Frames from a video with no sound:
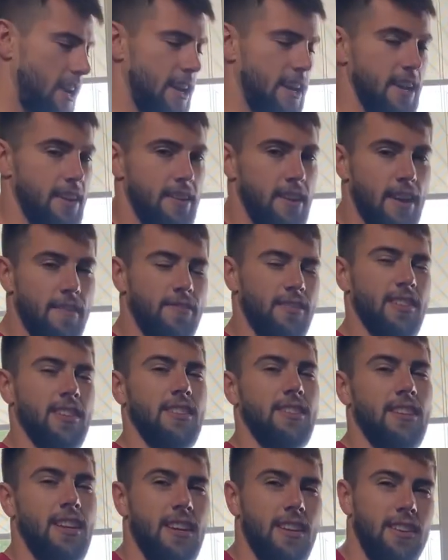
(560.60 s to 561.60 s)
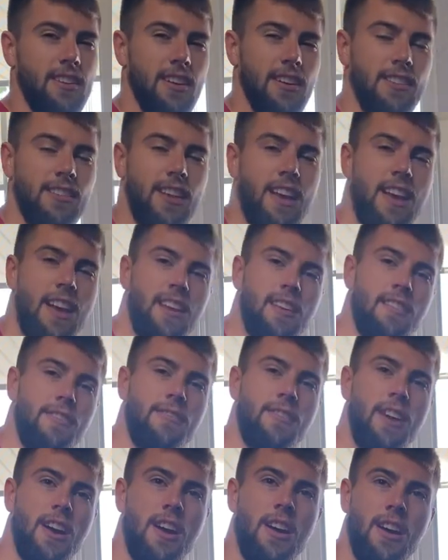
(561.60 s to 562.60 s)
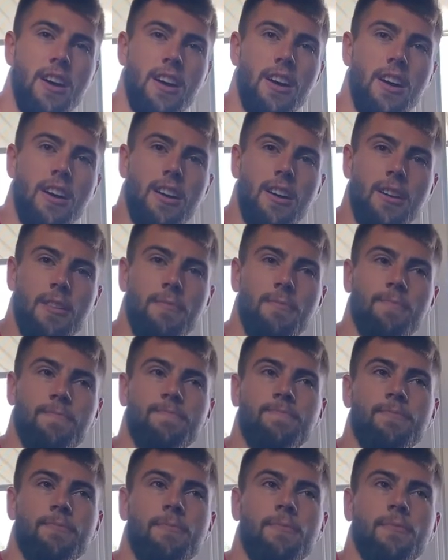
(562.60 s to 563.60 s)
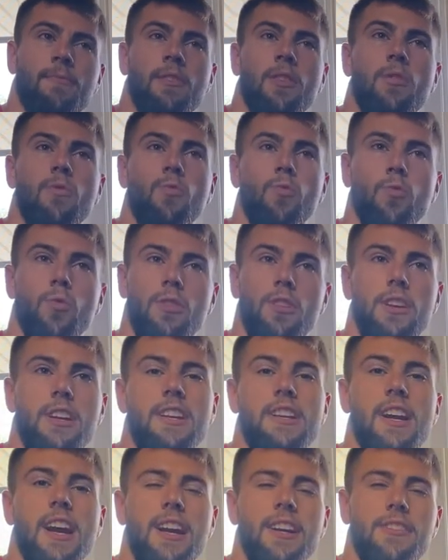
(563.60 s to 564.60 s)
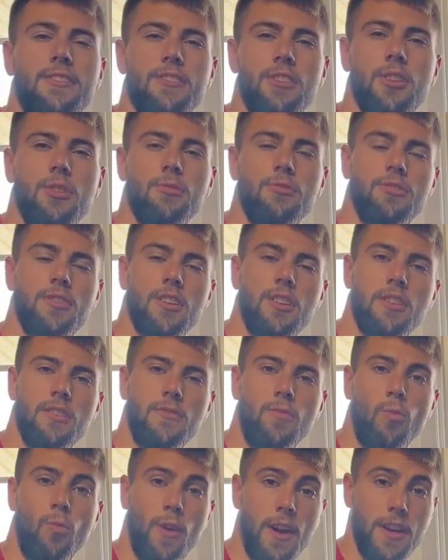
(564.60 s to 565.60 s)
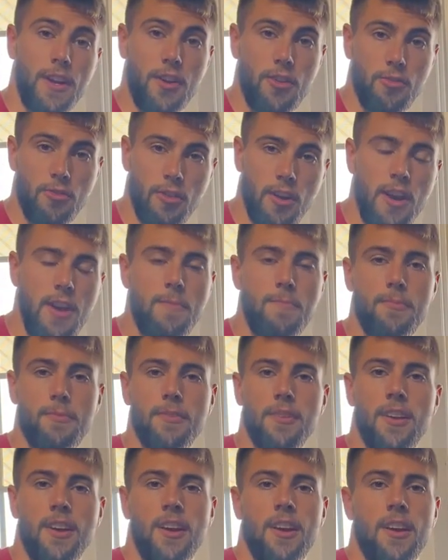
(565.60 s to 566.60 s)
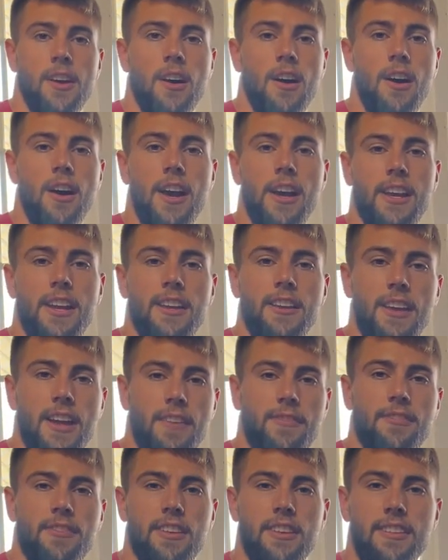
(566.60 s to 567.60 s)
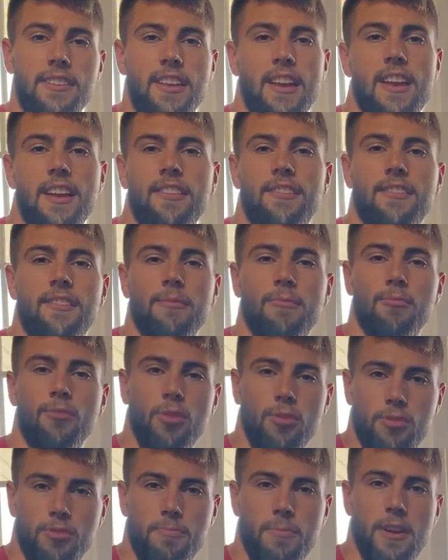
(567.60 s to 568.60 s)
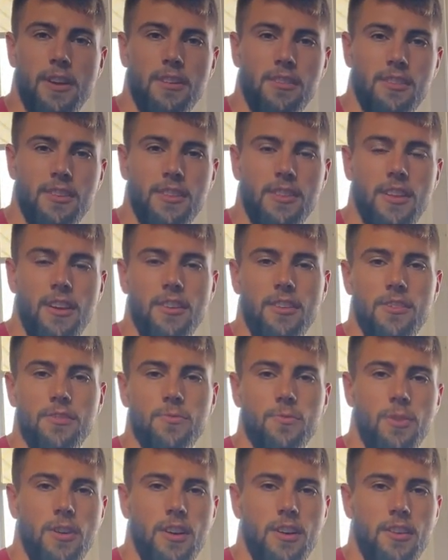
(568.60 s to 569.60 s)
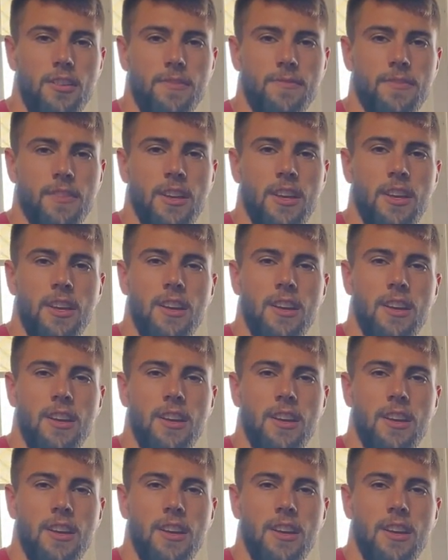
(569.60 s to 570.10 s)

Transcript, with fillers: I can definitely say it does have um, really nice notes of white grape. Uh, I can definitely taste some rose petal in there as well.